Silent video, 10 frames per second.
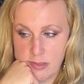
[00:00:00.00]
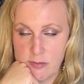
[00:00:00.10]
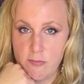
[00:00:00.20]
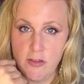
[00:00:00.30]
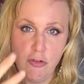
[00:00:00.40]

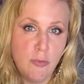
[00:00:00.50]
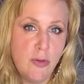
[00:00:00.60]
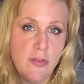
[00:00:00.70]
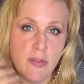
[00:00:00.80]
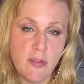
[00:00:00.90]
like
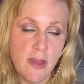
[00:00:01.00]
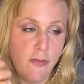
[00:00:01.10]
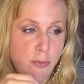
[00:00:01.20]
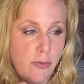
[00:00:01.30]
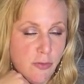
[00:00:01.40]
visuals and
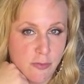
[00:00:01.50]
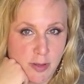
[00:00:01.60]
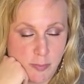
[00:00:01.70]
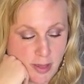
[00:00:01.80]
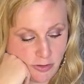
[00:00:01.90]

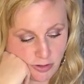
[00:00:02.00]
schedules for my